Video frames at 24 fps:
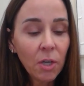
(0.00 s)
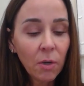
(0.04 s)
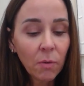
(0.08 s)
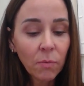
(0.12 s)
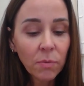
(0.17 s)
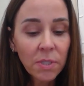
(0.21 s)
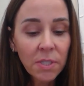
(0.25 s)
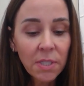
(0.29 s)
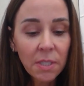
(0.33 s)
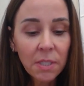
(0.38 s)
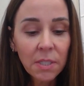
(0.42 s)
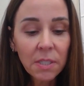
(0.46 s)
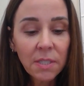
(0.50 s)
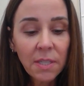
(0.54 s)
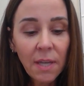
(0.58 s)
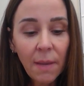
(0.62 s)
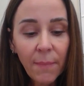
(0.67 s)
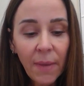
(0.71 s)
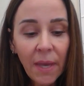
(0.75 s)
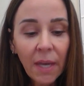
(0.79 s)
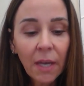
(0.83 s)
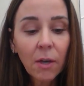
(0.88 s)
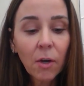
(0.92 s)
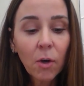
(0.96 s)

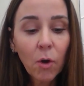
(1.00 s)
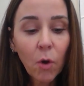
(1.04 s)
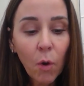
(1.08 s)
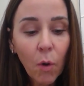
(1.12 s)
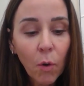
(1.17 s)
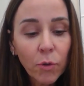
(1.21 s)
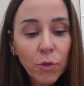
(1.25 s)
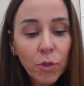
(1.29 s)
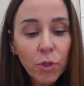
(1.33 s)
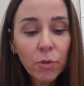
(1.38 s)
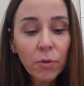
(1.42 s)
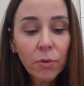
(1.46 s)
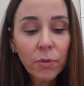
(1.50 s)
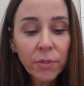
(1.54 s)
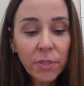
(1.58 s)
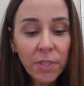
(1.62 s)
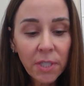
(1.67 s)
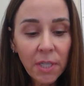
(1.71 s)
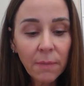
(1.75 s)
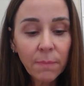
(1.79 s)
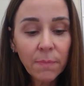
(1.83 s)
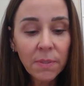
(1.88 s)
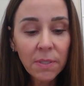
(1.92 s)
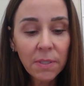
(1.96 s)
systemic, cultural,
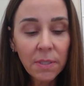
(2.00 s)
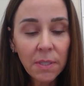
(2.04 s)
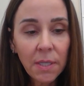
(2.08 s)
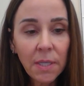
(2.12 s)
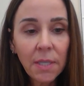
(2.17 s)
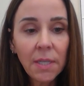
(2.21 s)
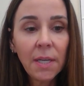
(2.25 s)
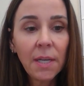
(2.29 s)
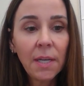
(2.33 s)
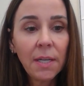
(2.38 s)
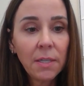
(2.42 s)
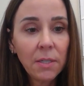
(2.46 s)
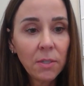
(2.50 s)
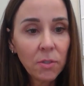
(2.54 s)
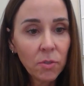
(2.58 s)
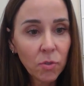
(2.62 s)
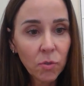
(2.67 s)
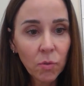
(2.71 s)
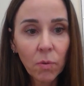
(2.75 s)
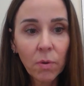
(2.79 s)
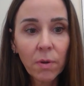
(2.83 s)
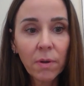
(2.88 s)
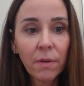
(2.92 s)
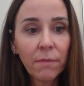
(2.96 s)
deep-seated
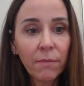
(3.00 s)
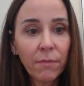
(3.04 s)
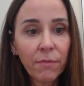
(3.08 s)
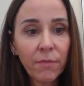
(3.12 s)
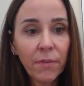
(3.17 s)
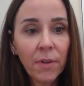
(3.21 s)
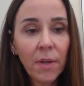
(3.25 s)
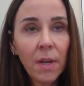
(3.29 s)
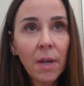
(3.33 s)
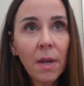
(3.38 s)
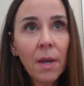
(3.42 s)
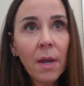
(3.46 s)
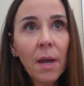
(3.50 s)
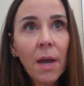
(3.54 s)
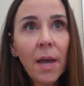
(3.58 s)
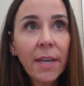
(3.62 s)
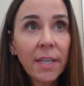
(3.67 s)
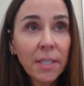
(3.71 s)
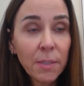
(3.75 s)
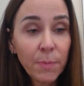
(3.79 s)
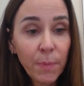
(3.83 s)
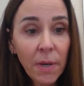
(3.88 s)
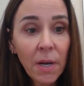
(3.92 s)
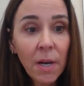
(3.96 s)
sort of
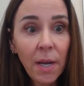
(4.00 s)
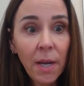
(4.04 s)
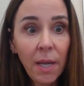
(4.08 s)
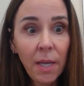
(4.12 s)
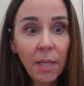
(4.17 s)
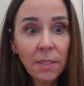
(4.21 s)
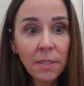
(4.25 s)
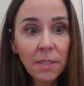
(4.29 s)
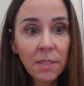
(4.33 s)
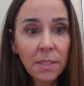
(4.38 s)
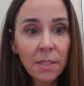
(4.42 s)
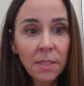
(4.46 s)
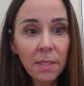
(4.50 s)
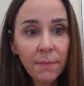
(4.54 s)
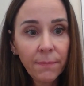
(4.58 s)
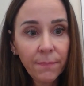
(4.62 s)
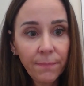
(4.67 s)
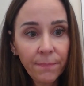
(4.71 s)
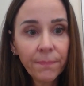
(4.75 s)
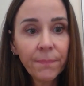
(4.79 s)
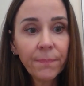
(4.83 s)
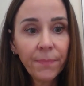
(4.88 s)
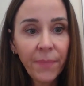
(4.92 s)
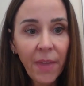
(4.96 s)
experience
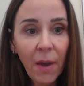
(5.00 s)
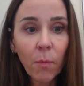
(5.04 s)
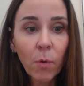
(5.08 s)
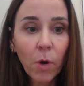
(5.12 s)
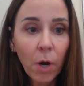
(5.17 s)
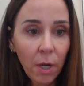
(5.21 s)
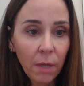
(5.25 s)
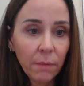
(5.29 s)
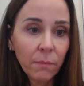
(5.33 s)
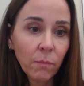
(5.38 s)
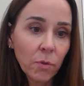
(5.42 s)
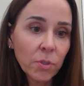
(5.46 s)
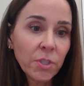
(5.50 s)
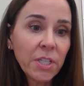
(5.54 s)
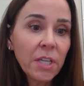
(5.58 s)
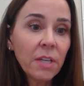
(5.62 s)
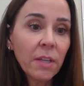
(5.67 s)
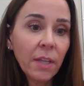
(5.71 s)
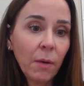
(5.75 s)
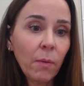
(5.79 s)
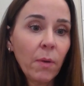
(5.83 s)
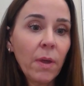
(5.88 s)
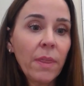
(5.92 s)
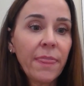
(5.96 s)
that we're
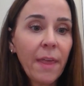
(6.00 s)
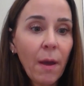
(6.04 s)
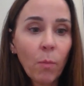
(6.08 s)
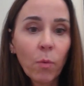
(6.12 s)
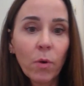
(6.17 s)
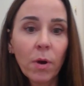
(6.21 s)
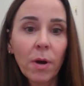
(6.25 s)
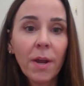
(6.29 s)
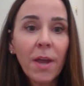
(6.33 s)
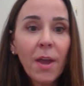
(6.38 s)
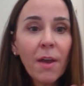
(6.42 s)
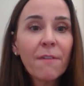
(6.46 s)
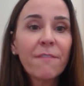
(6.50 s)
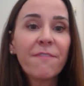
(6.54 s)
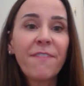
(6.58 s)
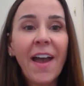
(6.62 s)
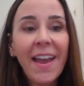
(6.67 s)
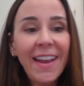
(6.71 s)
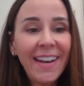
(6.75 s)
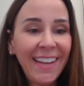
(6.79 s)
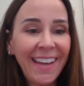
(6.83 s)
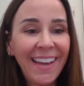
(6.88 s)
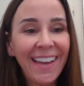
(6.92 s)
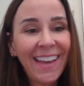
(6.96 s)
dealing with, that we're
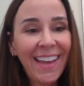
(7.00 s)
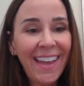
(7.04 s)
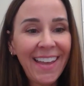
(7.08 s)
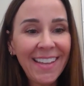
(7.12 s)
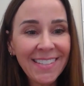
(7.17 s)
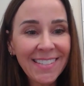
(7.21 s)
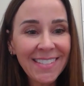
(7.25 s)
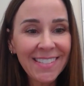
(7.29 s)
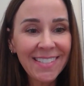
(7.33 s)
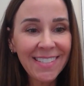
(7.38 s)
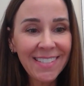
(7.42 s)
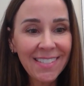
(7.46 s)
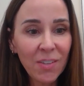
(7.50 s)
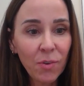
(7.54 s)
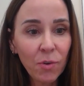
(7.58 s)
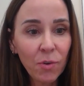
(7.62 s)
fighting against, so to